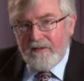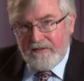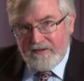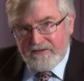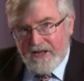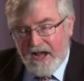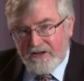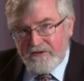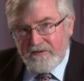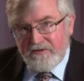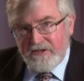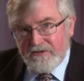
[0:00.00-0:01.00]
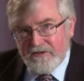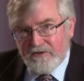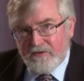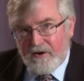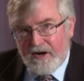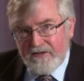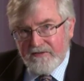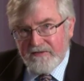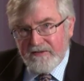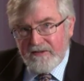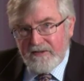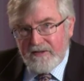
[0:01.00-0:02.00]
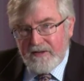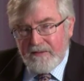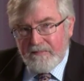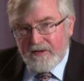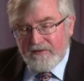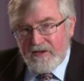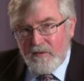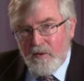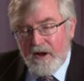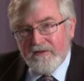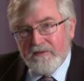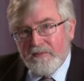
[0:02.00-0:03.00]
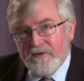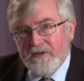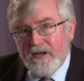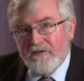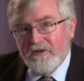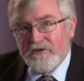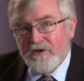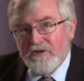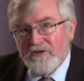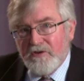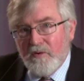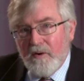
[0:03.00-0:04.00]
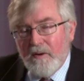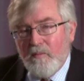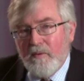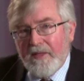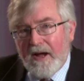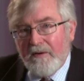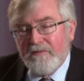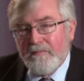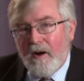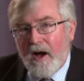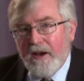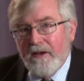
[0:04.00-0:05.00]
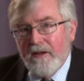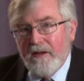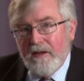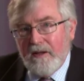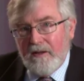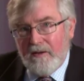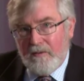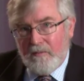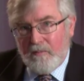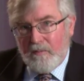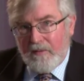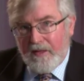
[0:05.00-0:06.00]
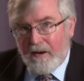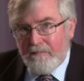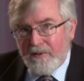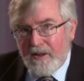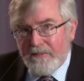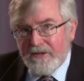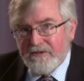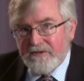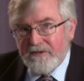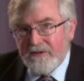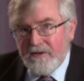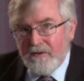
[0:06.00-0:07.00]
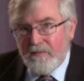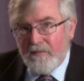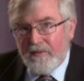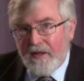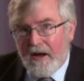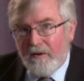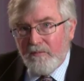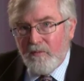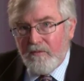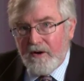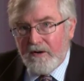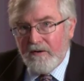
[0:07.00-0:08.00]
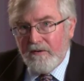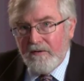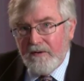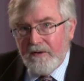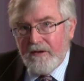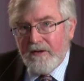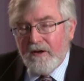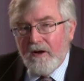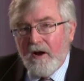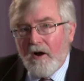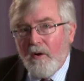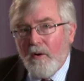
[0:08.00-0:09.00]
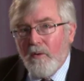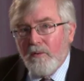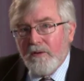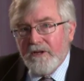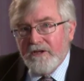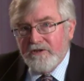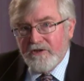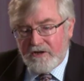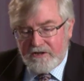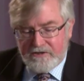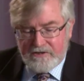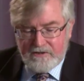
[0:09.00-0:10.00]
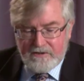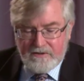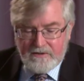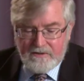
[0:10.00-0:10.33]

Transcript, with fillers: in the stature of Jesus Christ because he wants to present the church to him without spot, without blemish, without wrinkle, a holy church